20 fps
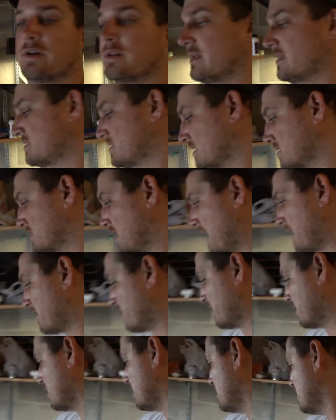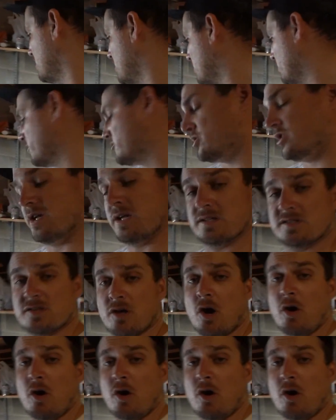and that's exactly what she did. So